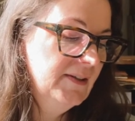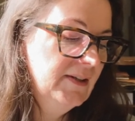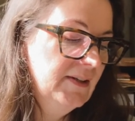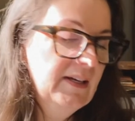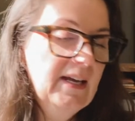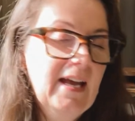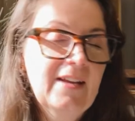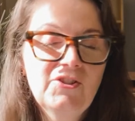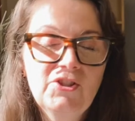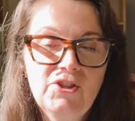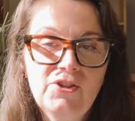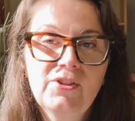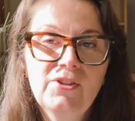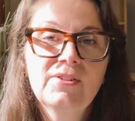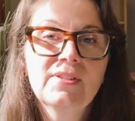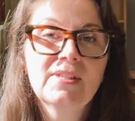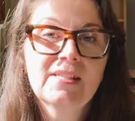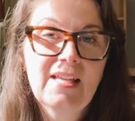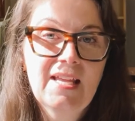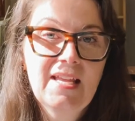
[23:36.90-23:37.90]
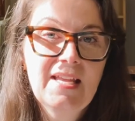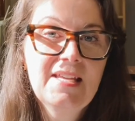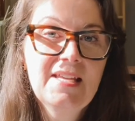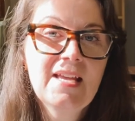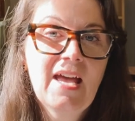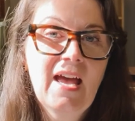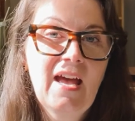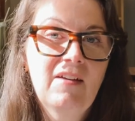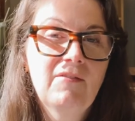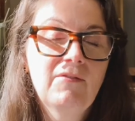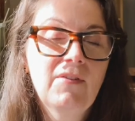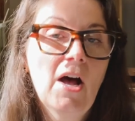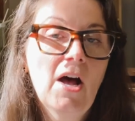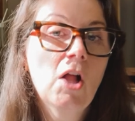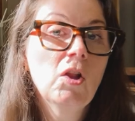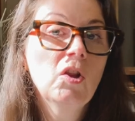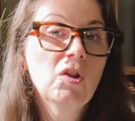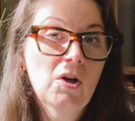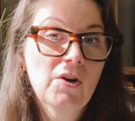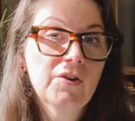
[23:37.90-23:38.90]
as you see, have a
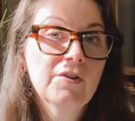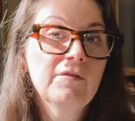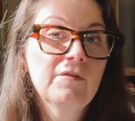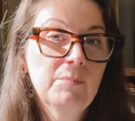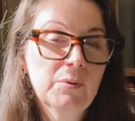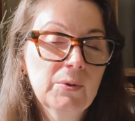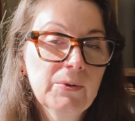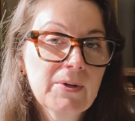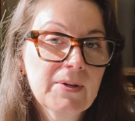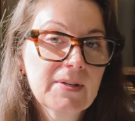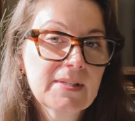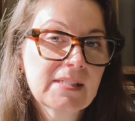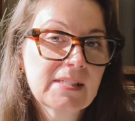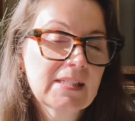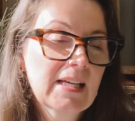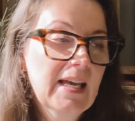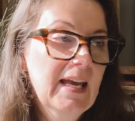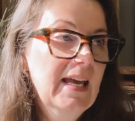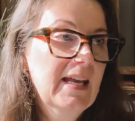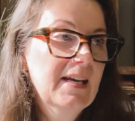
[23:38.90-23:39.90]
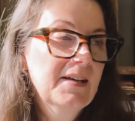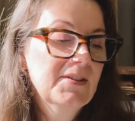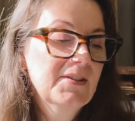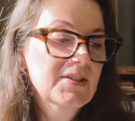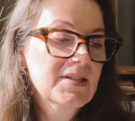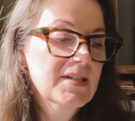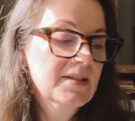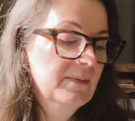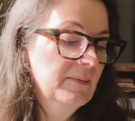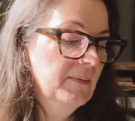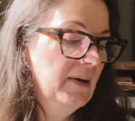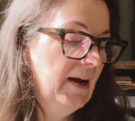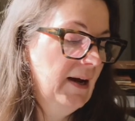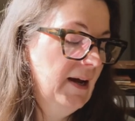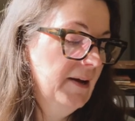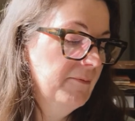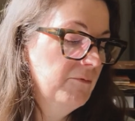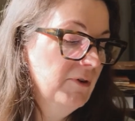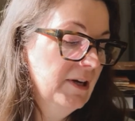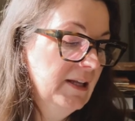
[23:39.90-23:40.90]
lot of books, and
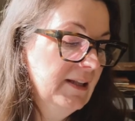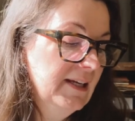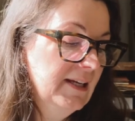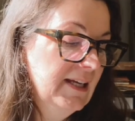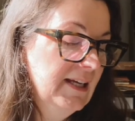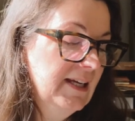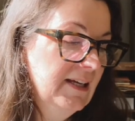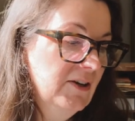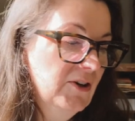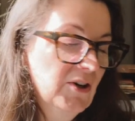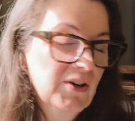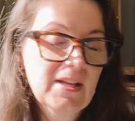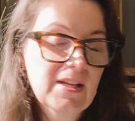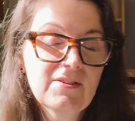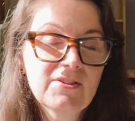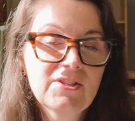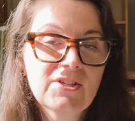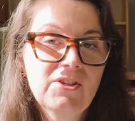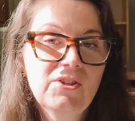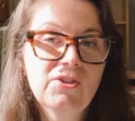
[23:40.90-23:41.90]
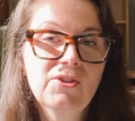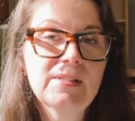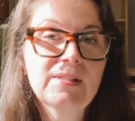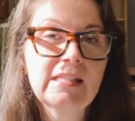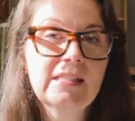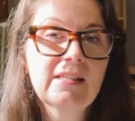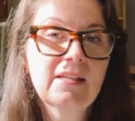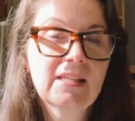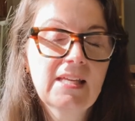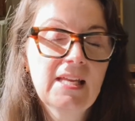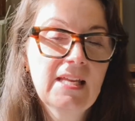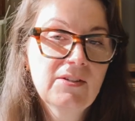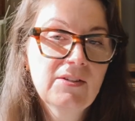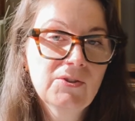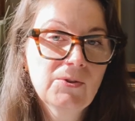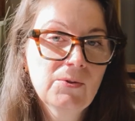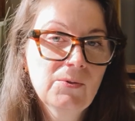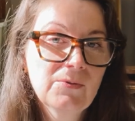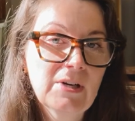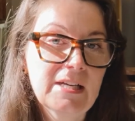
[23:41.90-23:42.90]
I really got into using a
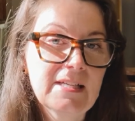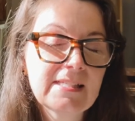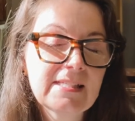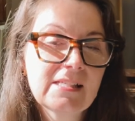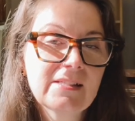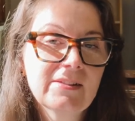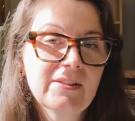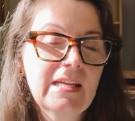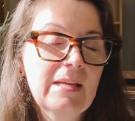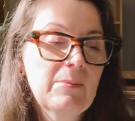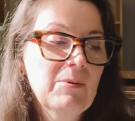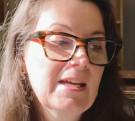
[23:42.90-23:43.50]
Kindle recently.